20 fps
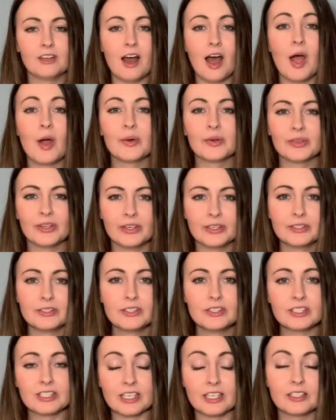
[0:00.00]
Our lungs
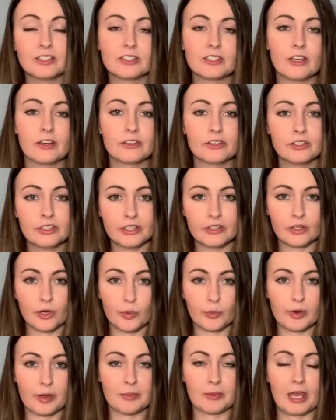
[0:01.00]
sit underneath our
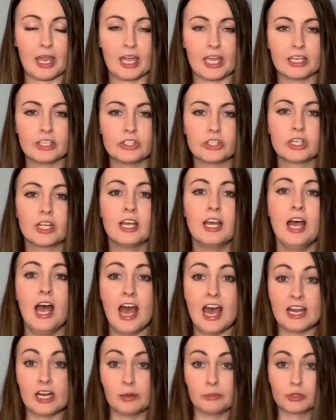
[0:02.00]
rib cage,
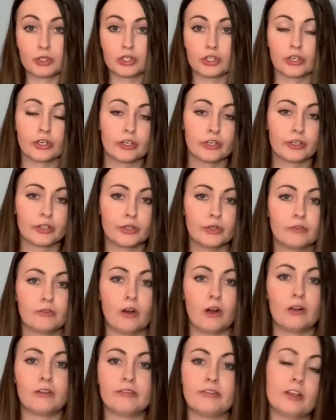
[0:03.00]
and I'm sure you've
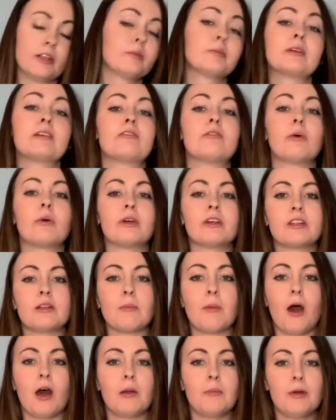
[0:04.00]
all felt before the
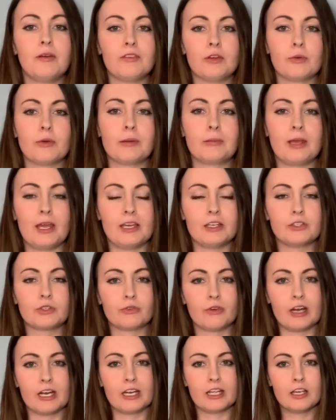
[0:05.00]
bottom of your rib cage
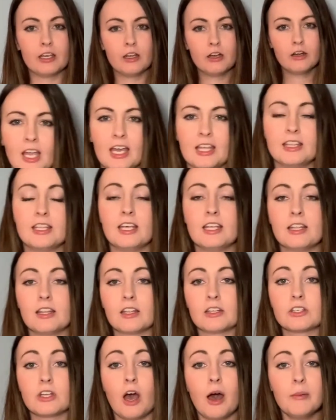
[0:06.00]
right here, and then the
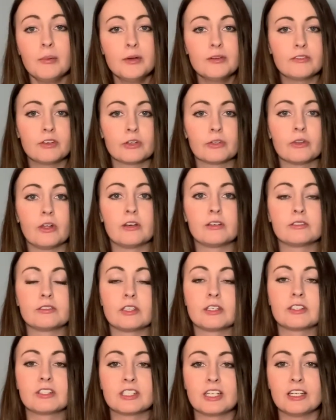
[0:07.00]
top of your lungs
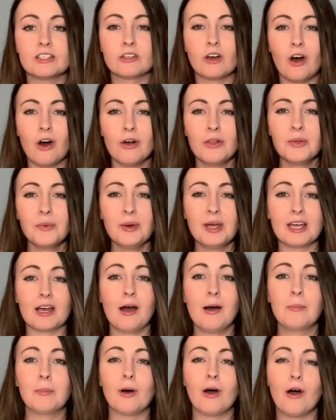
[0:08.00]
extend all the way
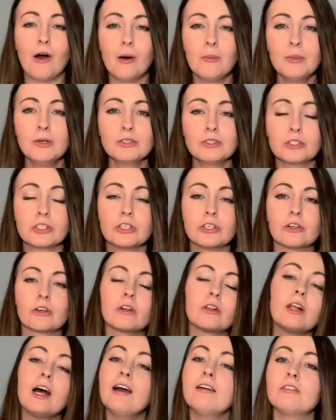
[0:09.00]
up almost to your
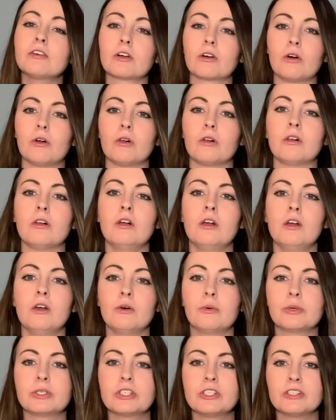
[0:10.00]
clavicle,
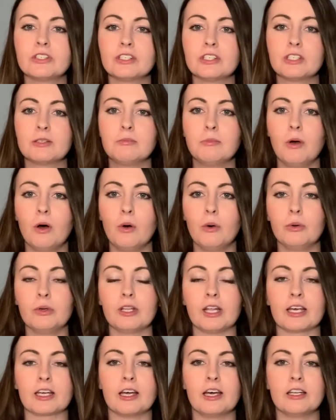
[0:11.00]
which is this bone
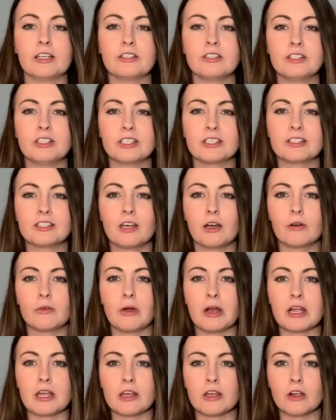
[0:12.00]
that kind of sticks out
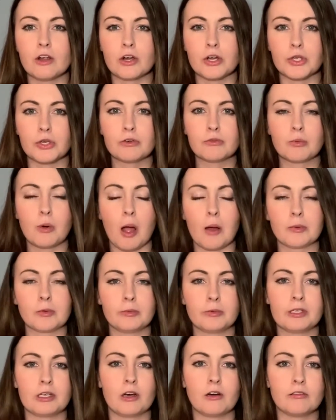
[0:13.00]
right here. You've
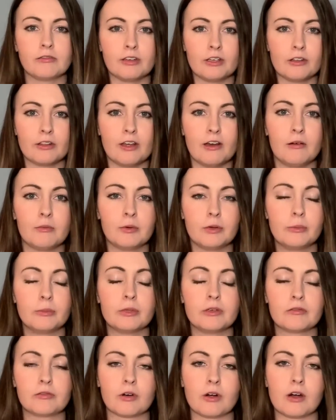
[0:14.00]
probably all felt that bone
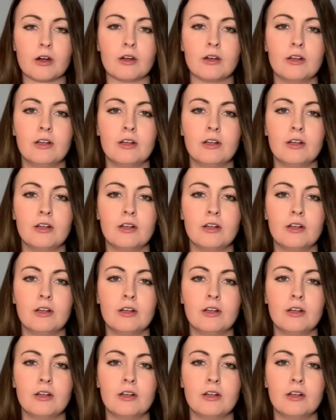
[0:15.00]
before.